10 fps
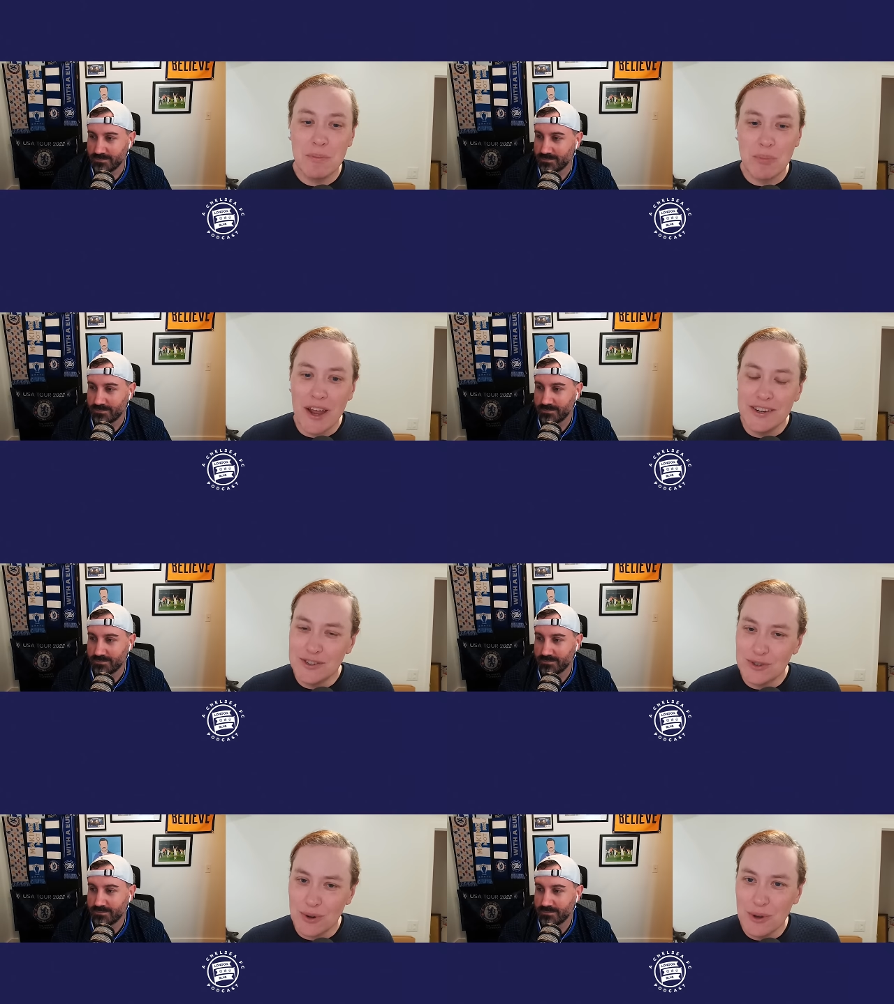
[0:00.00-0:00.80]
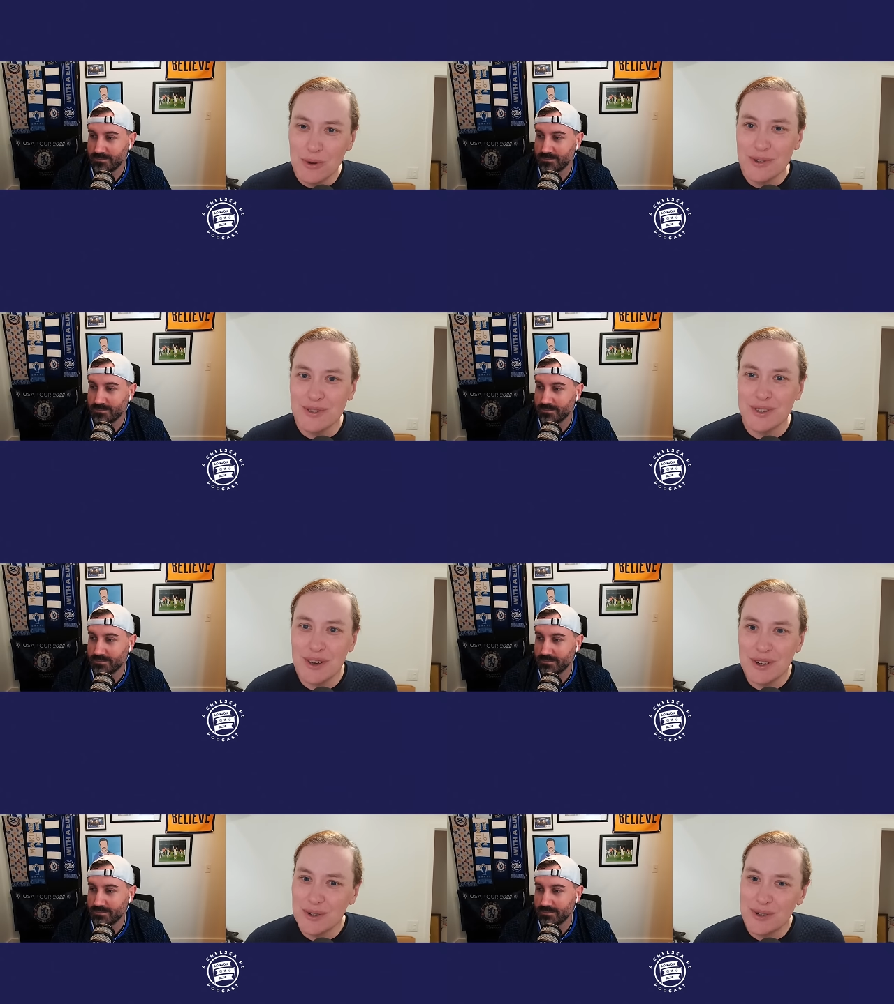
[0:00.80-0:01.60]
Speaker 1: and Brighton drew.
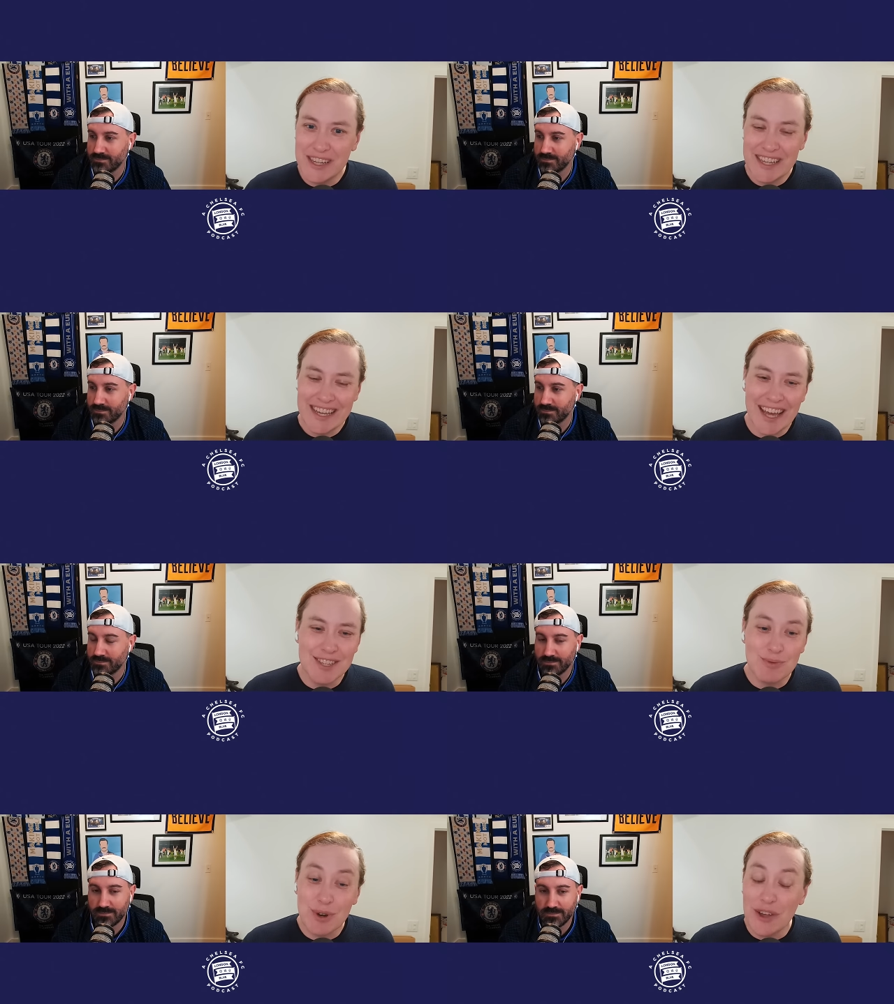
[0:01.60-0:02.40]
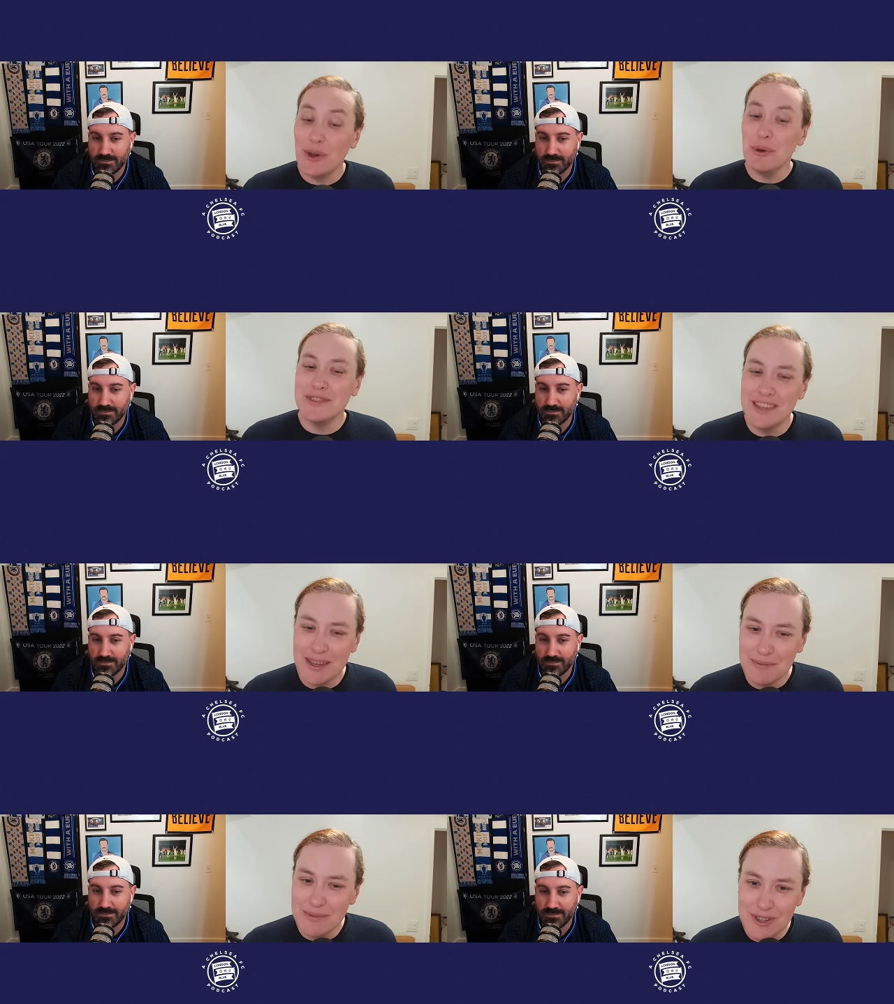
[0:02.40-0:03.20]
So I guess we're not the only
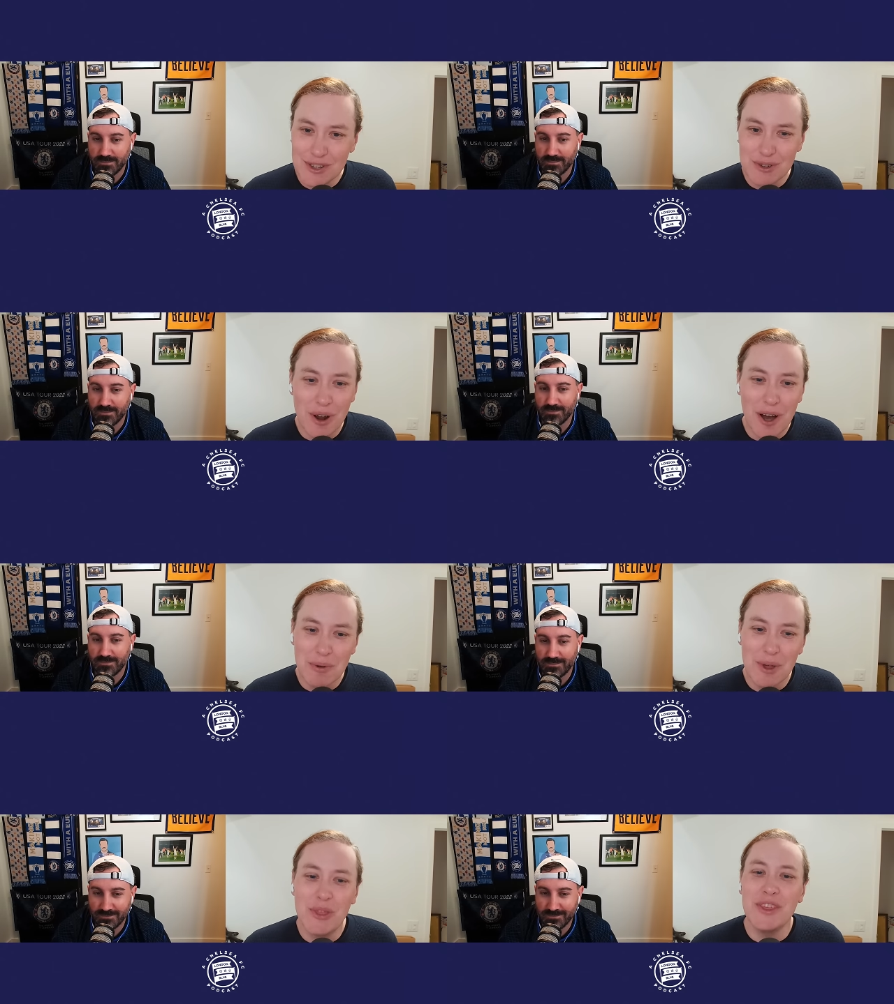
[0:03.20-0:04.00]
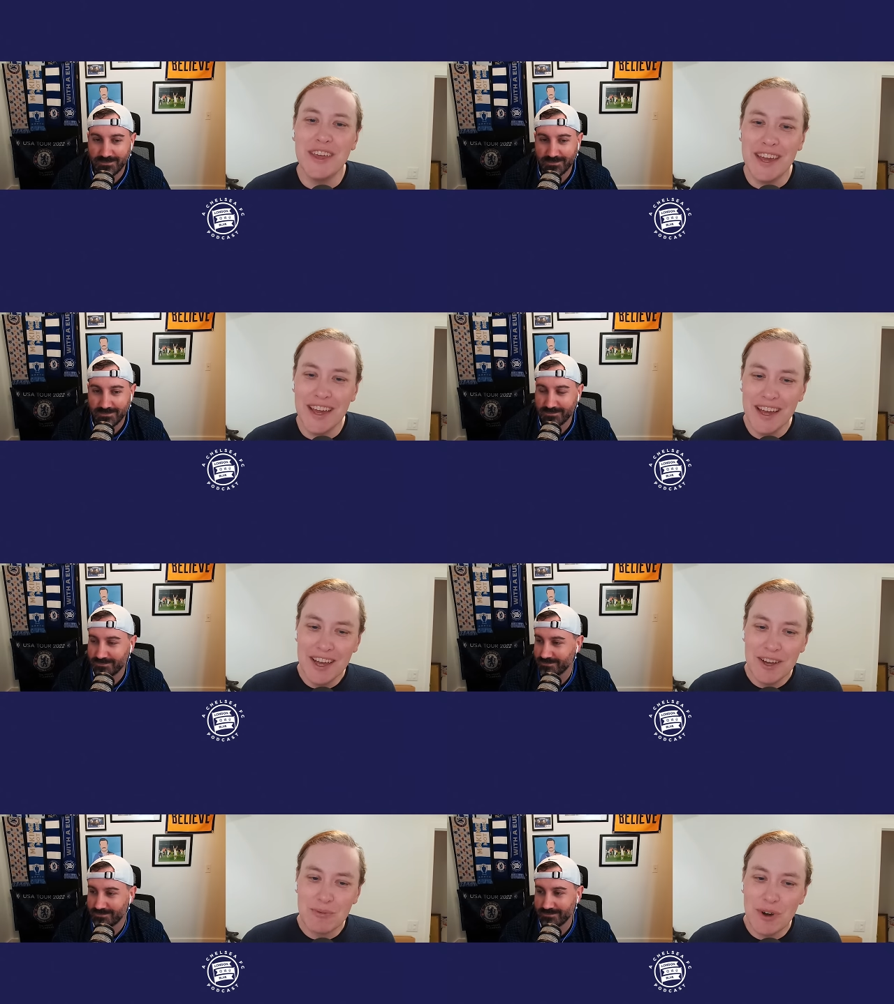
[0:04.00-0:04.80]
team to draw with the
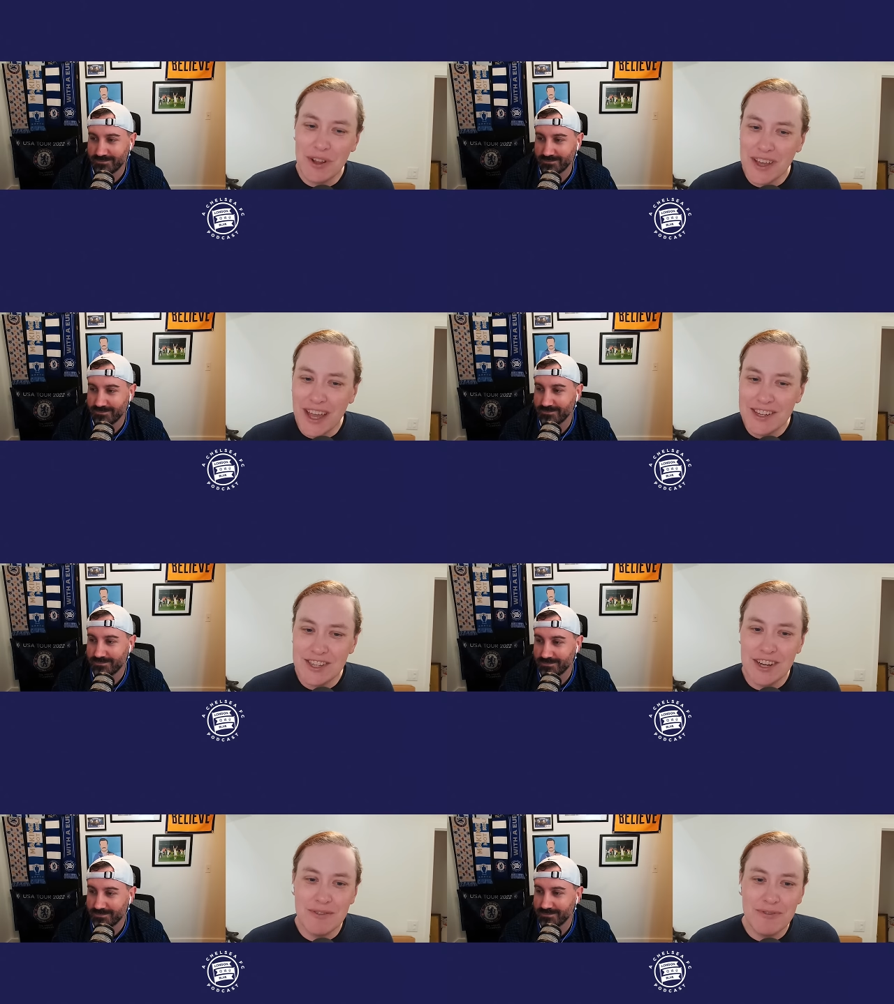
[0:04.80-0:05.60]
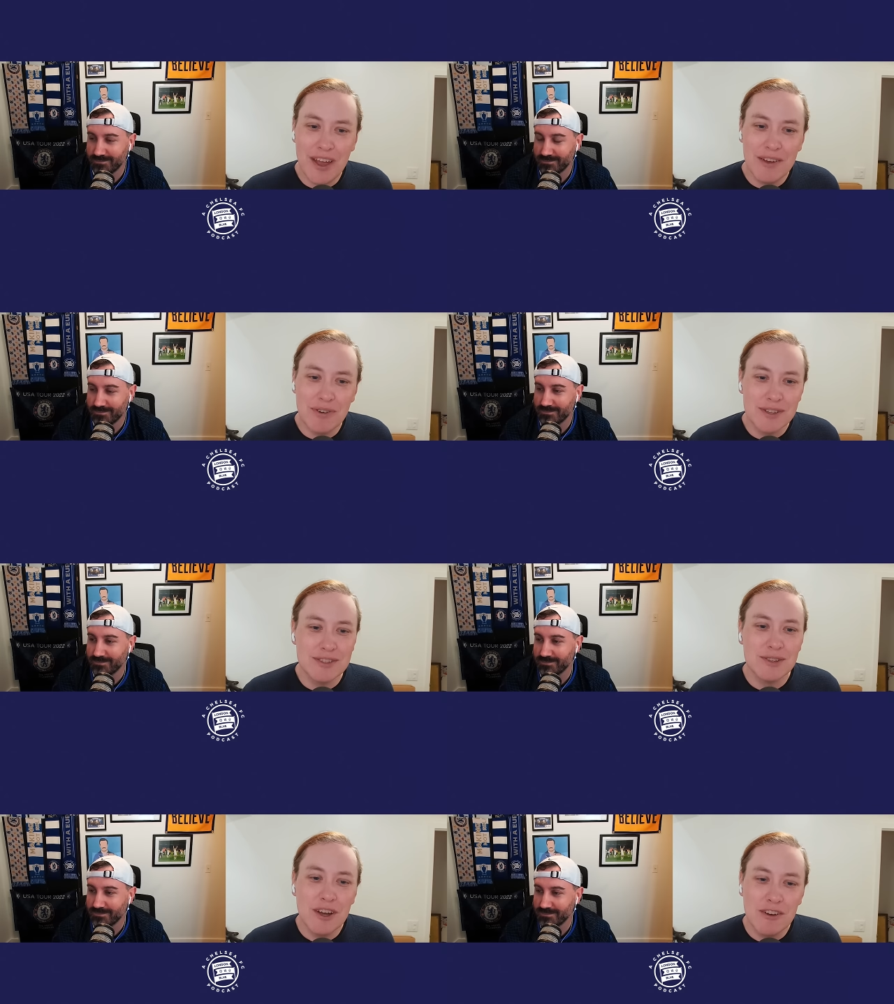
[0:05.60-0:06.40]
relegation favorites
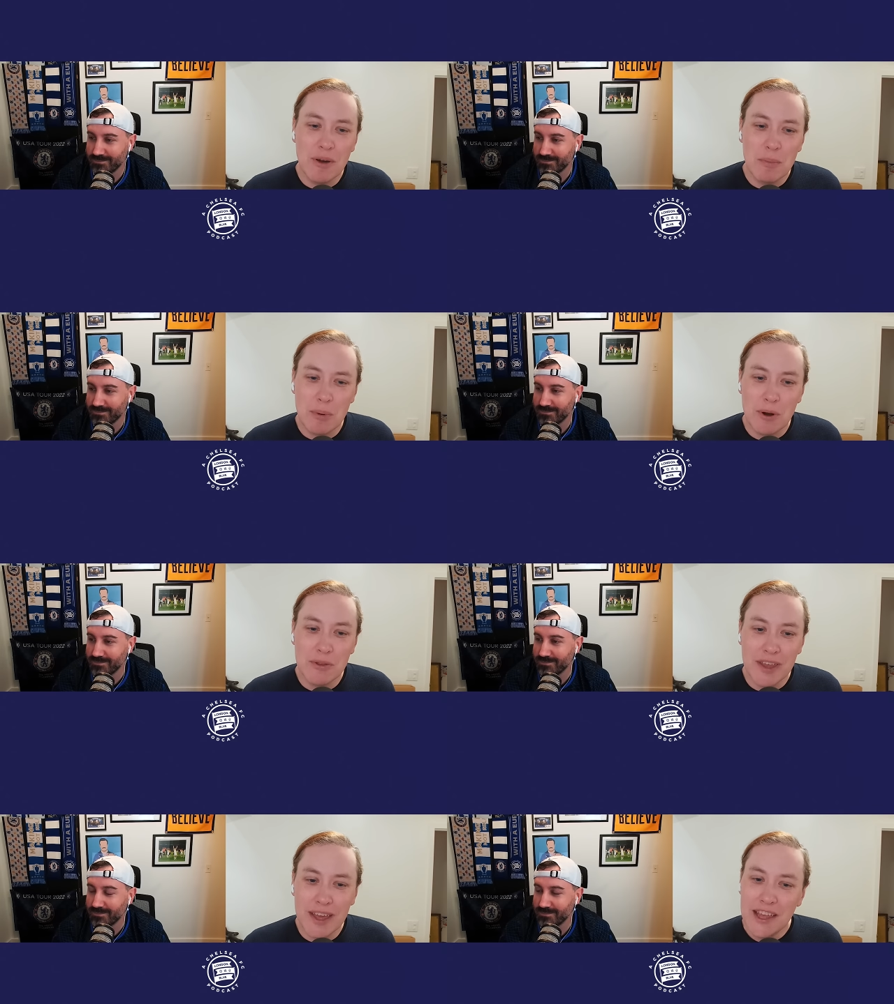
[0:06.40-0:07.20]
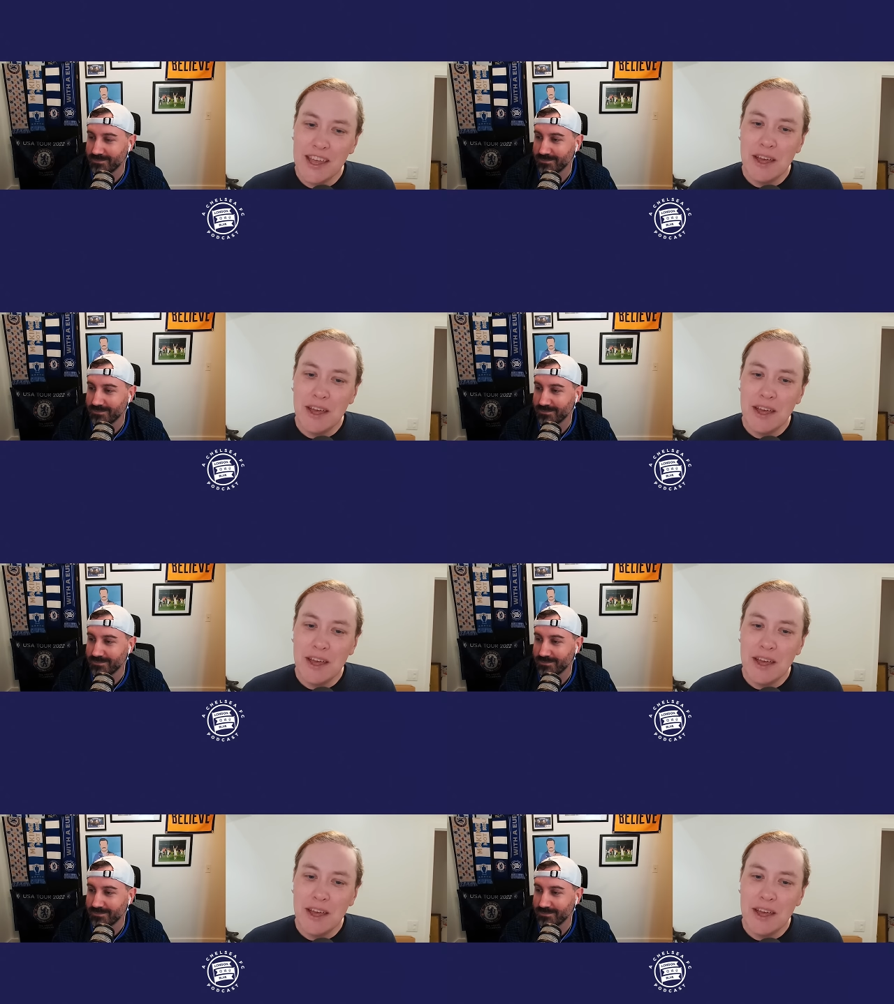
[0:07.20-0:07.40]
of Burnley.